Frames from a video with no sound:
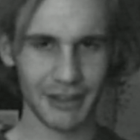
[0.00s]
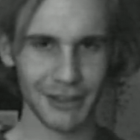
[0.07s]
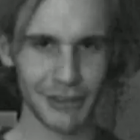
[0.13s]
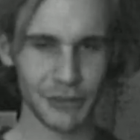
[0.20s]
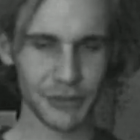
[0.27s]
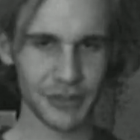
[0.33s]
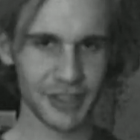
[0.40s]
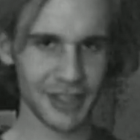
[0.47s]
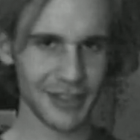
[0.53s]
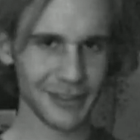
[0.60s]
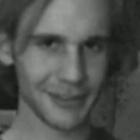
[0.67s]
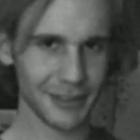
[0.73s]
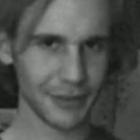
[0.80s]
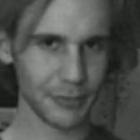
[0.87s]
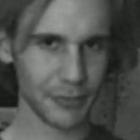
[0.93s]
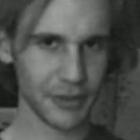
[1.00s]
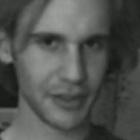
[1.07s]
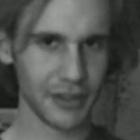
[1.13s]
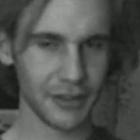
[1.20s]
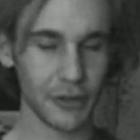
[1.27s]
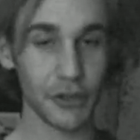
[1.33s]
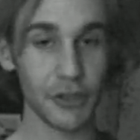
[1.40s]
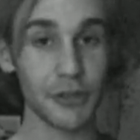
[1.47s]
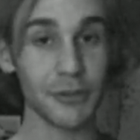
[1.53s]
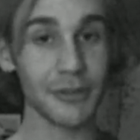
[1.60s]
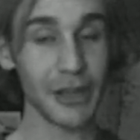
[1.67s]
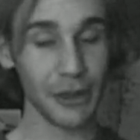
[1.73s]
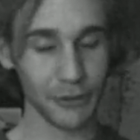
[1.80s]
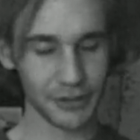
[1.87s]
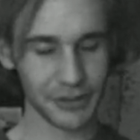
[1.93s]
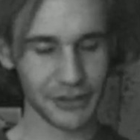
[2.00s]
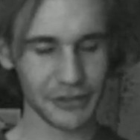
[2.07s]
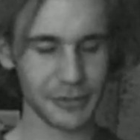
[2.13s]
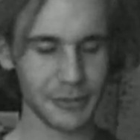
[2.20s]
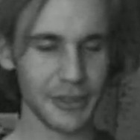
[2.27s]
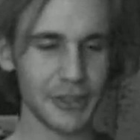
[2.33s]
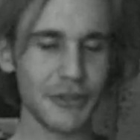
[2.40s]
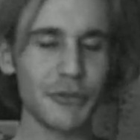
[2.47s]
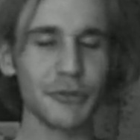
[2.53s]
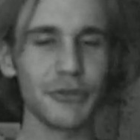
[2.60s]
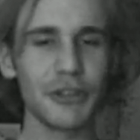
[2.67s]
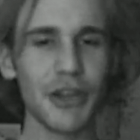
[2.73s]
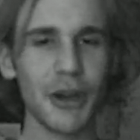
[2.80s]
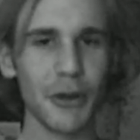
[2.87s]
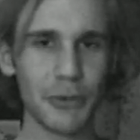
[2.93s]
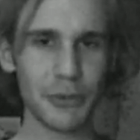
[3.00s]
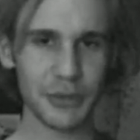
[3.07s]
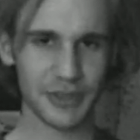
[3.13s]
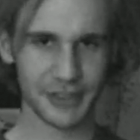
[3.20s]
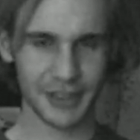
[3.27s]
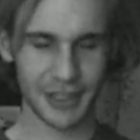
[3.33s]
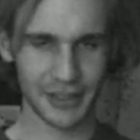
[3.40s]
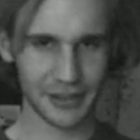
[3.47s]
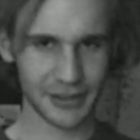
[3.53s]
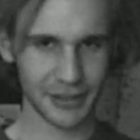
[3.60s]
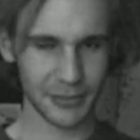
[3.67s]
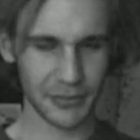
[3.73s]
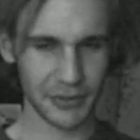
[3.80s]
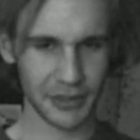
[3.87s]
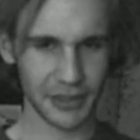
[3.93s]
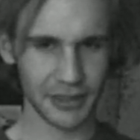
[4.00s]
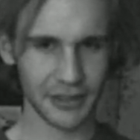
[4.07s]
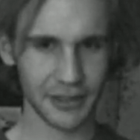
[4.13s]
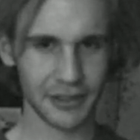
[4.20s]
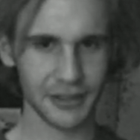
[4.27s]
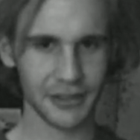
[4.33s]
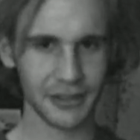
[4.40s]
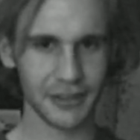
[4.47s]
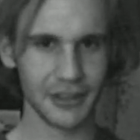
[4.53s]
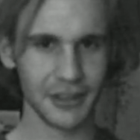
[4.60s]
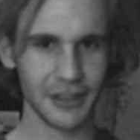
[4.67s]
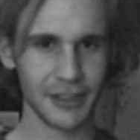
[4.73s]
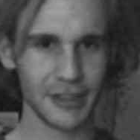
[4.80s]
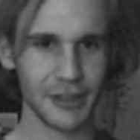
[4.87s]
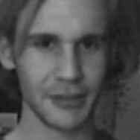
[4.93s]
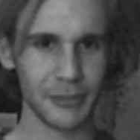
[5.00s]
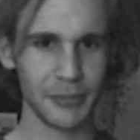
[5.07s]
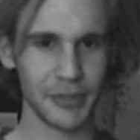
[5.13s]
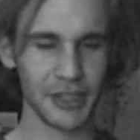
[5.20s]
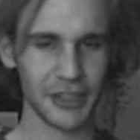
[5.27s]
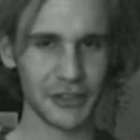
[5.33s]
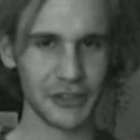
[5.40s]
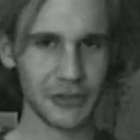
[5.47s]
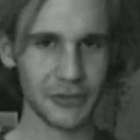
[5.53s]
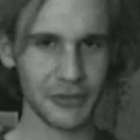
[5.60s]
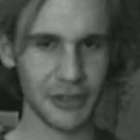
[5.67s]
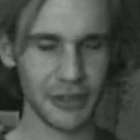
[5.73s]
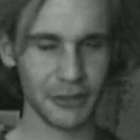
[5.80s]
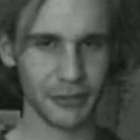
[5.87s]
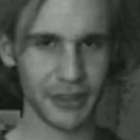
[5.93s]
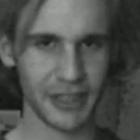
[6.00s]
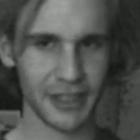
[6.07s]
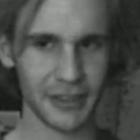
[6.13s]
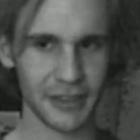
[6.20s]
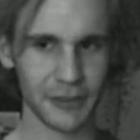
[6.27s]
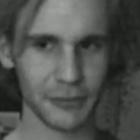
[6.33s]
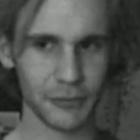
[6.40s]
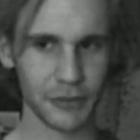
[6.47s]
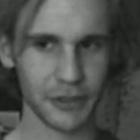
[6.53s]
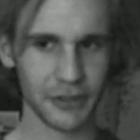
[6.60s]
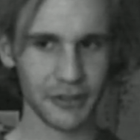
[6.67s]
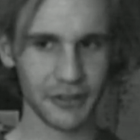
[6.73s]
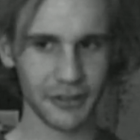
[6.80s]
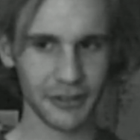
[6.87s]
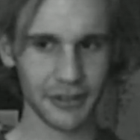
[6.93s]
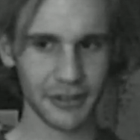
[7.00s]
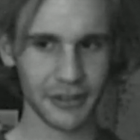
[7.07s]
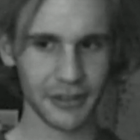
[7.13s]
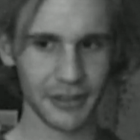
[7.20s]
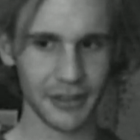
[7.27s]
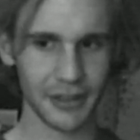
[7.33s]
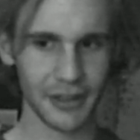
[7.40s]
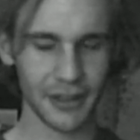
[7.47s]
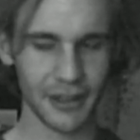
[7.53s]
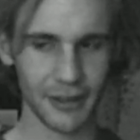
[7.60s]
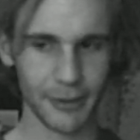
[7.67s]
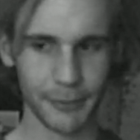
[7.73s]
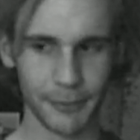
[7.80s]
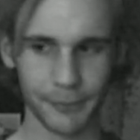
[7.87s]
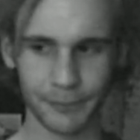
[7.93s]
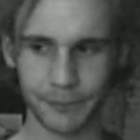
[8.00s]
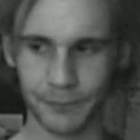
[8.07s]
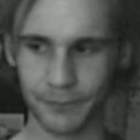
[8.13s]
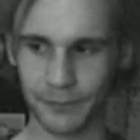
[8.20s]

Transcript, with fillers: and you say something, or you know, excuse me, you don't say something because you know that it will, um,